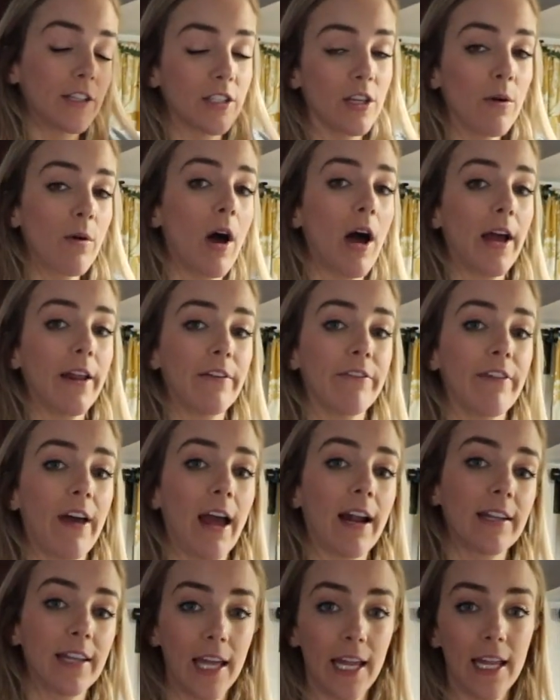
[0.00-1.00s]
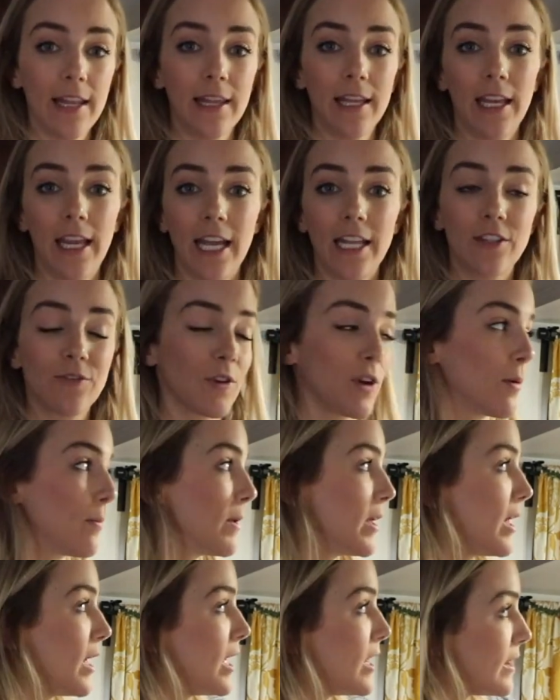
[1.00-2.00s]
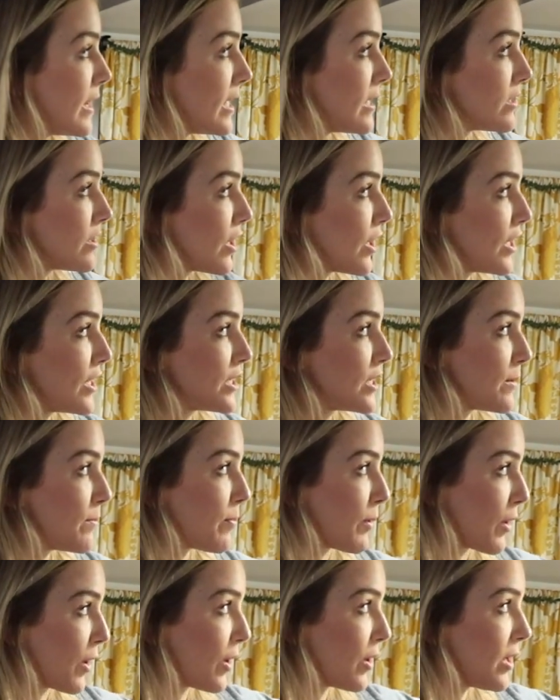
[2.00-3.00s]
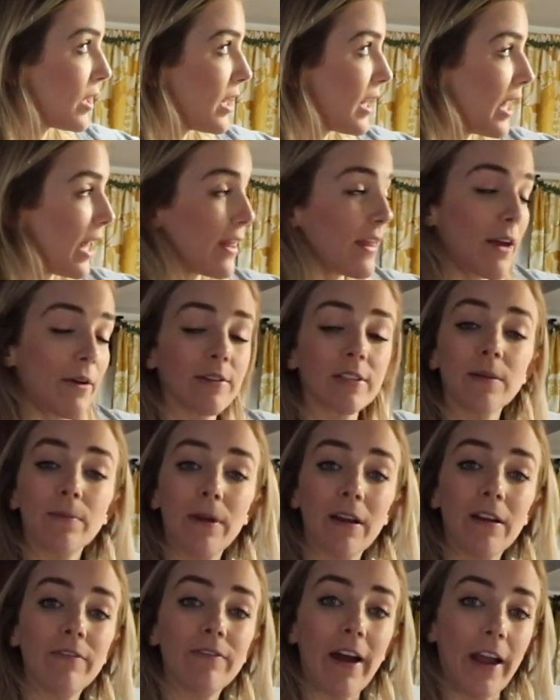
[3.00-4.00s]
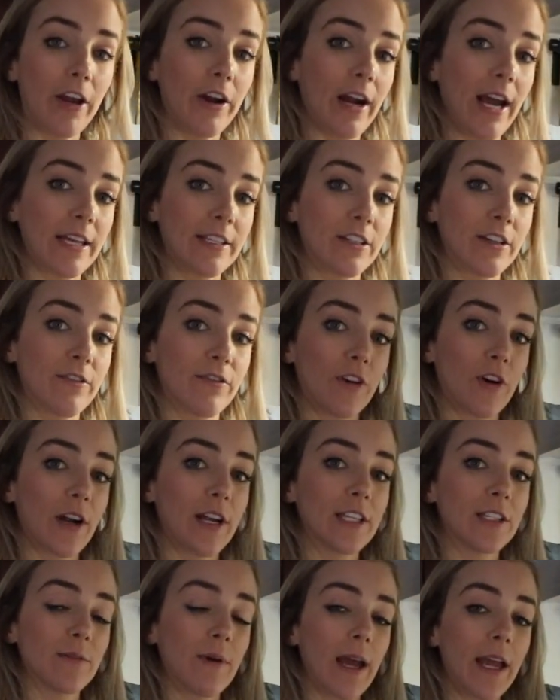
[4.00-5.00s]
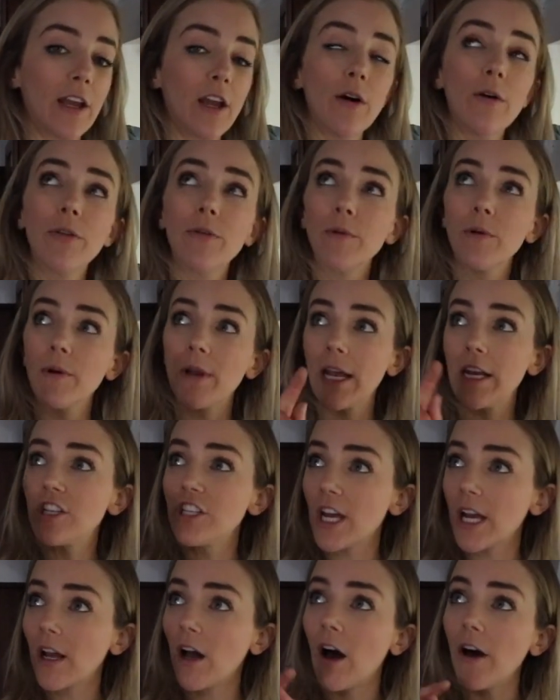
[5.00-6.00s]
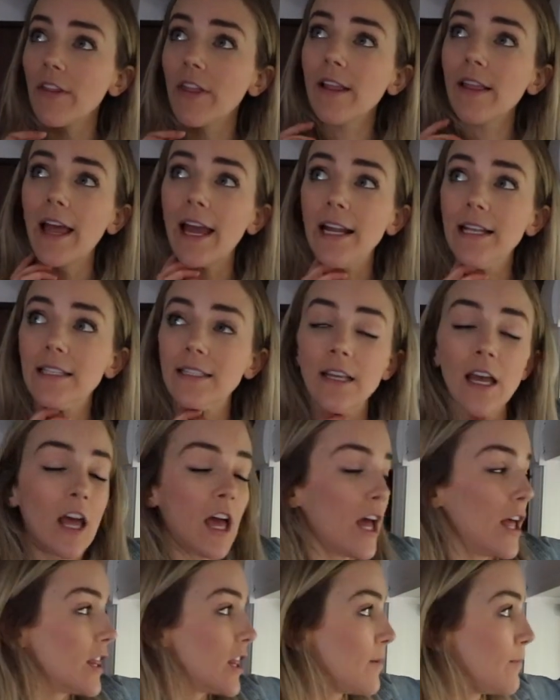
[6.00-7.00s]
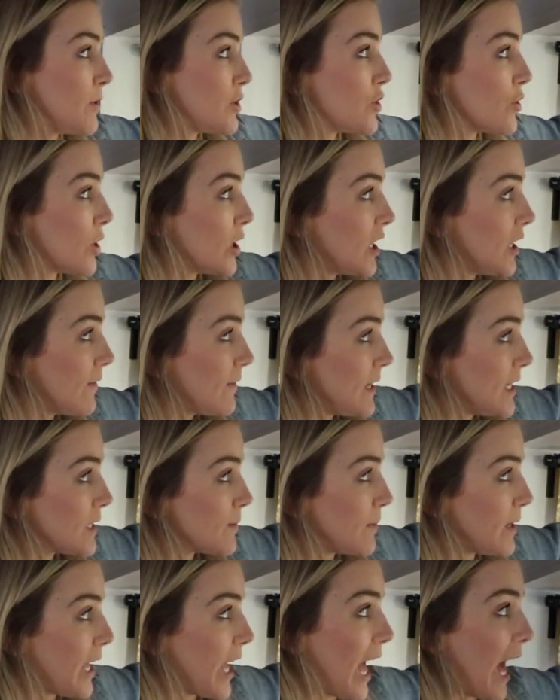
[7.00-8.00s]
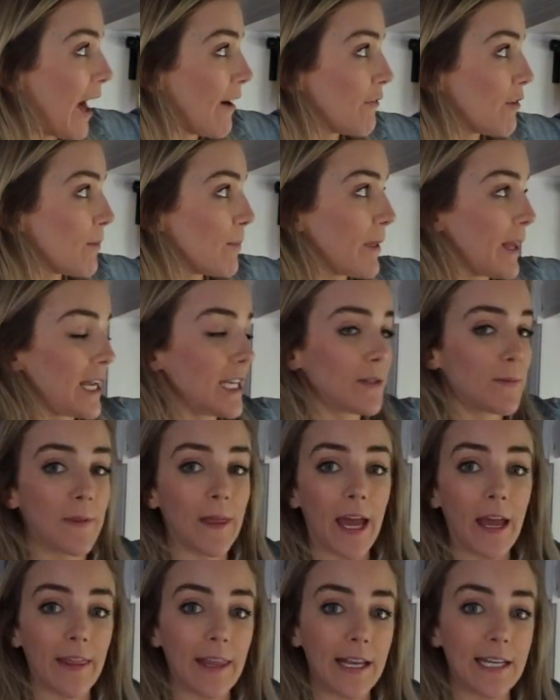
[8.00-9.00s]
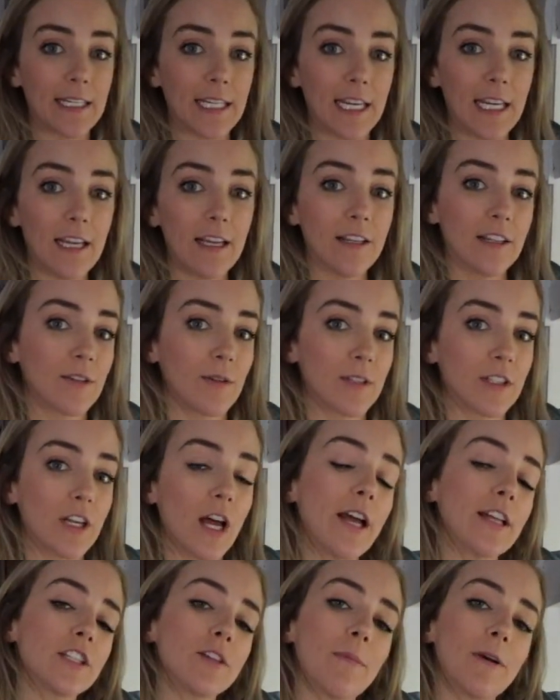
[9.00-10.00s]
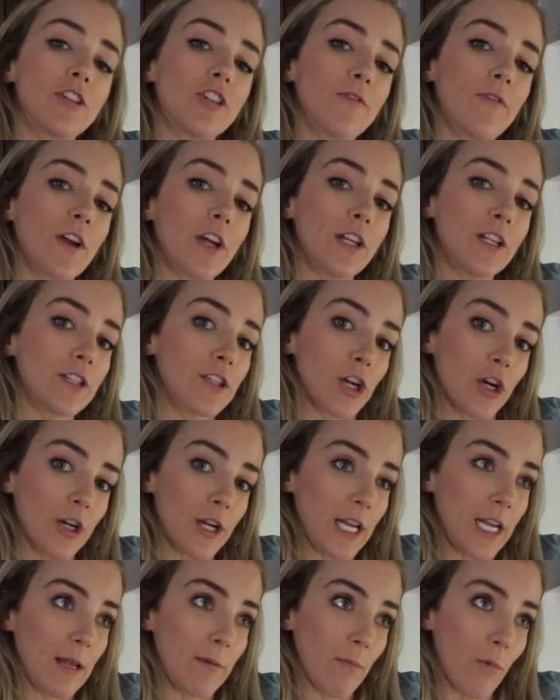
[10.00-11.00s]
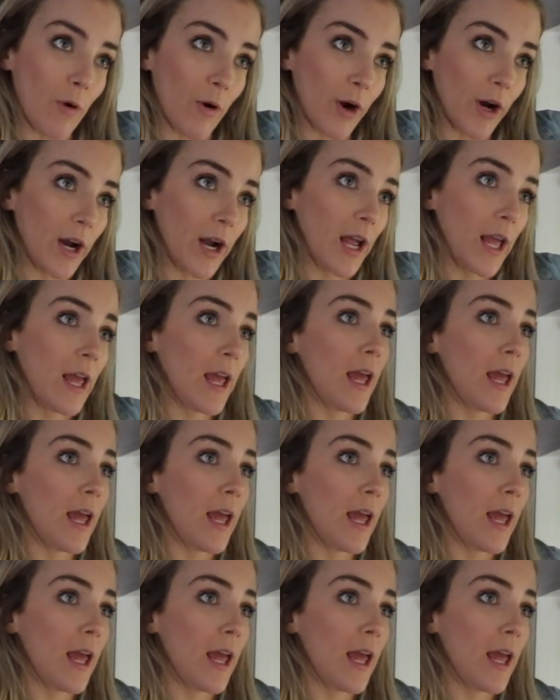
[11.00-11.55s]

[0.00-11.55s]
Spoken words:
So hot, in fact, that in the kids' room, they started to burn, and that was a big fire hazard for us. So I go through and I check all the lights. The majority of these we have replaced with LED, so it's not so much of a concern anymore.